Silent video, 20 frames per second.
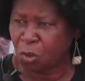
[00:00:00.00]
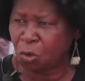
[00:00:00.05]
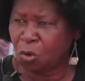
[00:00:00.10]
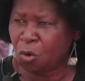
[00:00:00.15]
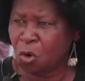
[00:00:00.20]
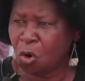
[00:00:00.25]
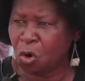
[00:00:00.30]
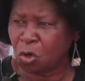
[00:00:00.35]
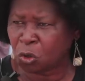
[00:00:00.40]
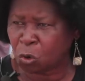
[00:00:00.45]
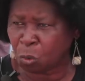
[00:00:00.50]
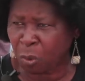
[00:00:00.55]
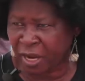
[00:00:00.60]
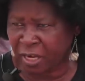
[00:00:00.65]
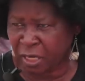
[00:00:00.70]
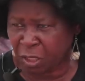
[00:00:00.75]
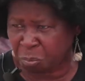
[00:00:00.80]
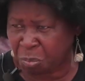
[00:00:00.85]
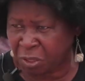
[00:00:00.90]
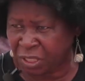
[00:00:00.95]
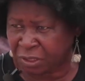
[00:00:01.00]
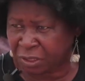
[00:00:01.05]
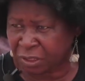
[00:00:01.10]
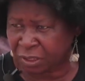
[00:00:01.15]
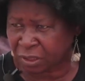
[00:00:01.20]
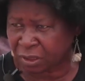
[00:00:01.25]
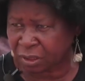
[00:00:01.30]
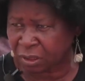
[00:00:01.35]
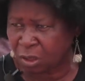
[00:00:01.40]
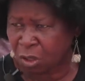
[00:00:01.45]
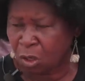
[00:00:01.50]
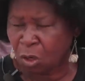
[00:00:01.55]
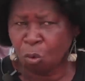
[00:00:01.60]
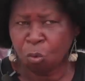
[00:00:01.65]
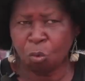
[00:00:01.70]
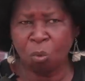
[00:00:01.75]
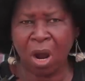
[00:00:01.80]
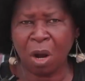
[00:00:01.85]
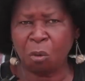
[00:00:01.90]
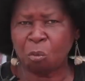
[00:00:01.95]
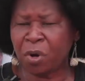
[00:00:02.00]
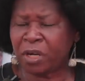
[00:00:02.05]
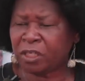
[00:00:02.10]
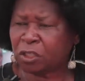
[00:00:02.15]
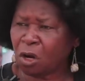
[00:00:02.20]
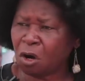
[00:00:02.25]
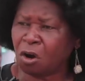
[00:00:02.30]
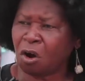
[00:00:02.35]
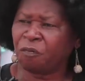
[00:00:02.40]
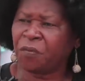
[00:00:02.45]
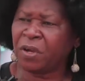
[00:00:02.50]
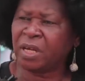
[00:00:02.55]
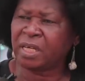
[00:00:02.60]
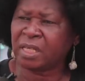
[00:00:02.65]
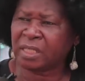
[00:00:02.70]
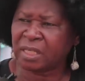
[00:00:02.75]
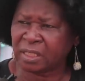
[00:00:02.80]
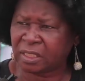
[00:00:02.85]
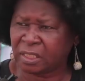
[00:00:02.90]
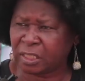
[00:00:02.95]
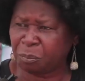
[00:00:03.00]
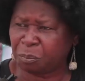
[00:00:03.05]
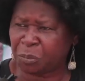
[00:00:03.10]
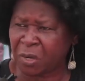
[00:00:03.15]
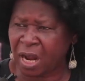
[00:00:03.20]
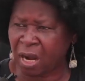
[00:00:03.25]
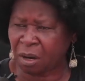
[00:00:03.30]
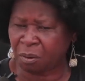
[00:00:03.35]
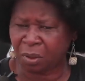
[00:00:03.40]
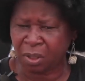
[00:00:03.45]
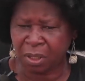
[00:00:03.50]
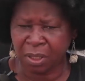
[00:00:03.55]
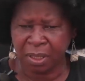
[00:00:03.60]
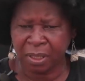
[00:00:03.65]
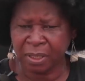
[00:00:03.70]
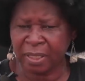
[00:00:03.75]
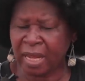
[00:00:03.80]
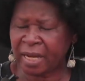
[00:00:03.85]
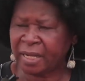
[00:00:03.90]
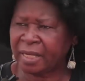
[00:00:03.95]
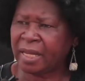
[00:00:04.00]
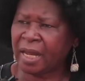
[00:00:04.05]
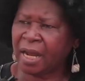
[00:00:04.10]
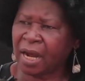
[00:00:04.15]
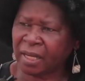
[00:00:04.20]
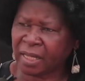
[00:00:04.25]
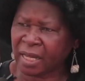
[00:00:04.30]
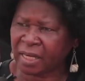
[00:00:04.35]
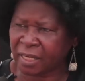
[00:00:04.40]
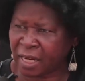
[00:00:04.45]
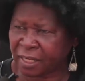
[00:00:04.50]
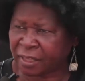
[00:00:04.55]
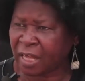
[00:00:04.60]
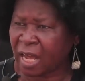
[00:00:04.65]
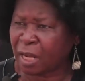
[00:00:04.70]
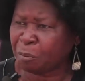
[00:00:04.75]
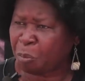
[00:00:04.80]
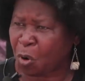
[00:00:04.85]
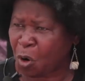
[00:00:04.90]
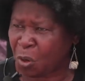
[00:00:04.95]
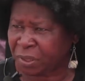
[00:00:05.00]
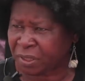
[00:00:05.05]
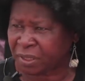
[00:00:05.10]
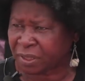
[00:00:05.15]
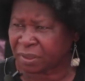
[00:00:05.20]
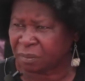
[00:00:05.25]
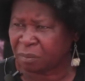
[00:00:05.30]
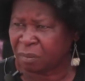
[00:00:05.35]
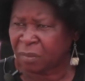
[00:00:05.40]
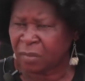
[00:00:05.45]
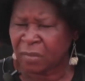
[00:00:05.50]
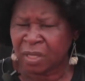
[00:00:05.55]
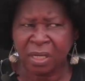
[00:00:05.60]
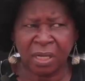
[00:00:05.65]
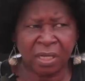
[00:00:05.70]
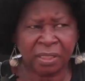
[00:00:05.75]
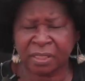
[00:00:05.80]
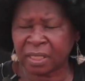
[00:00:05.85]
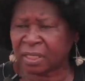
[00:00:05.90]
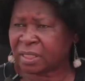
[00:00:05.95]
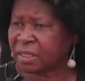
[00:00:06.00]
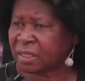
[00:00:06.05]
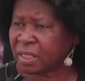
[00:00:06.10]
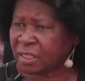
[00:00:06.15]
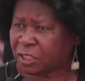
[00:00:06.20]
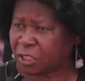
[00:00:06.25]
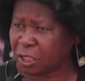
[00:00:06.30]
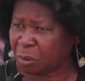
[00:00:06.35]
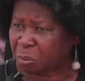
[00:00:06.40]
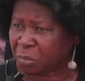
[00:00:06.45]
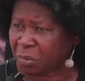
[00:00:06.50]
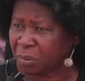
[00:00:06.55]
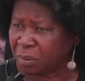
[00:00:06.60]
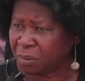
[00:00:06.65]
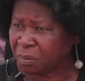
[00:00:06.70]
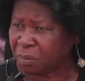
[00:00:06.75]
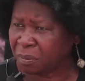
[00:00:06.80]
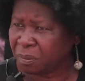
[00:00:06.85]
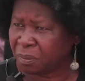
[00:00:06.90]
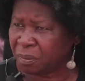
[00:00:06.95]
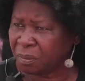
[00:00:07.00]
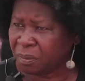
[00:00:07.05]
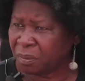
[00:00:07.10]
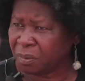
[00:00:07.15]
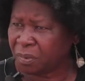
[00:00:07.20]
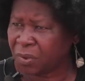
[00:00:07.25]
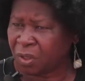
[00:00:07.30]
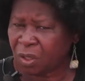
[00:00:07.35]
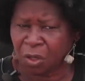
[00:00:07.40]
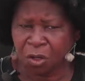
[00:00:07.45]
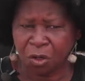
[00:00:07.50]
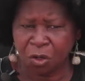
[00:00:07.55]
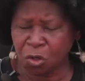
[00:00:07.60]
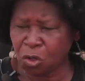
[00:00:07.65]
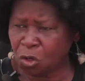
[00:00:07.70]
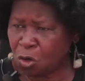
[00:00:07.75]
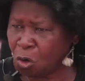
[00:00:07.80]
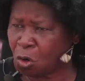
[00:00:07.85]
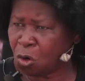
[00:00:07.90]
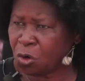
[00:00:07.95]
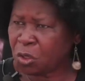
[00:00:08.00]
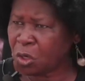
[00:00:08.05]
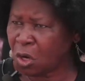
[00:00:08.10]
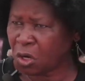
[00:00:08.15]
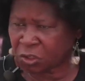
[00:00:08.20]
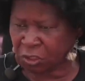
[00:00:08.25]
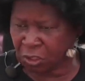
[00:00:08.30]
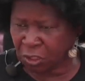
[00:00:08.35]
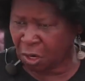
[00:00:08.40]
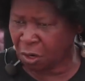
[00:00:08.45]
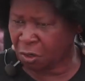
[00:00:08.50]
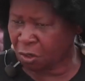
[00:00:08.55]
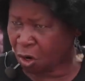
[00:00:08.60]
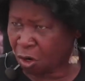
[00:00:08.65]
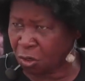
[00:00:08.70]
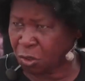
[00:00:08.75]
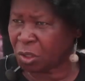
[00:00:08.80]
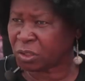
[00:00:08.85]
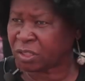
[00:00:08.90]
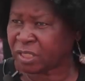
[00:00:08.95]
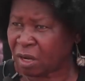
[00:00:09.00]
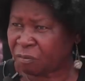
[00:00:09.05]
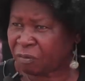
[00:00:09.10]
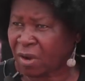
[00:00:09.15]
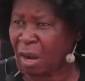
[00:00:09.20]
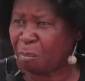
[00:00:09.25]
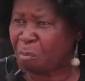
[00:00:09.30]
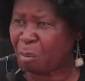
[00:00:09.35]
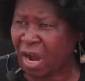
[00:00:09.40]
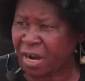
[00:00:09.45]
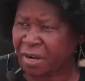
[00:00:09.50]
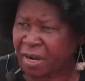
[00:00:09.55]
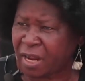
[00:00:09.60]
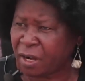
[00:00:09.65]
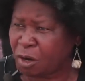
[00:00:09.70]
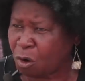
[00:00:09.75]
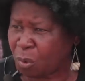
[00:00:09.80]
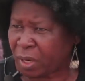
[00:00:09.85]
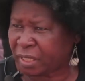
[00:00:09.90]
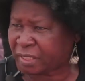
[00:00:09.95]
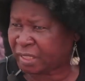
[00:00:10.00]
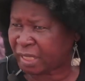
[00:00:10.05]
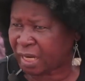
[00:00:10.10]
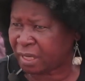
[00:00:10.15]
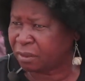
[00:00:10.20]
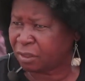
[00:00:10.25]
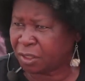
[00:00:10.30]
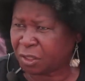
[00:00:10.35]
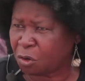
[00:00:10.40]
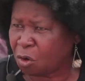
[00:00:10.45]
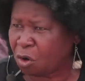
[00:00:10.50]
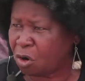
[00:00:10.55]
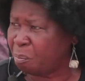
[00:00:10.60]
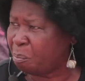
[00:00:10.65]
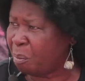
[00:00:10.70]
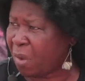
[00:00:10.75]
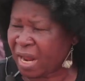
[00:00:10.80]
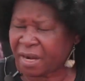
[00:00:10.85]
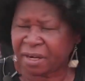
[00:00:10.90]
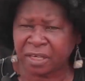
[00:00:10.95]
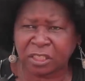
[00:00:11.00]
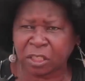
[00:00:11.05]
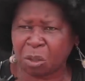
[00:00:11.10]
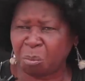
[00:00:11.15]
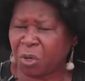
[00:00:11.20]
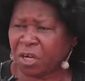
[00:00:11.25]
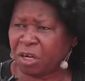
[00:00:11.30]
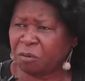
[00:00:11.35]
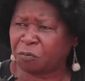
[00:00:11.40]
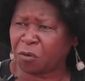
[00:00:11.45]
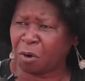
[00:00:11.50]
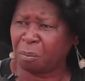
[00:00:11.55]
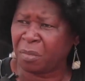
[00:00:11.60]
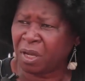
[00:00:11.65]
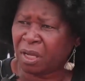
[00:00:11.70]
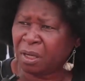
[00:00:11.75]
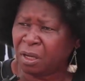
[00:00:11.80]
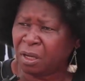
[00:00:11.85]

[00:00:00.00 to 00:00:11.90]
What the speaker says: knows where it pinches. When we talk of indigenship now, the third point is citizenship. You, your son or yourself can marry a Norwegian, marry somebody from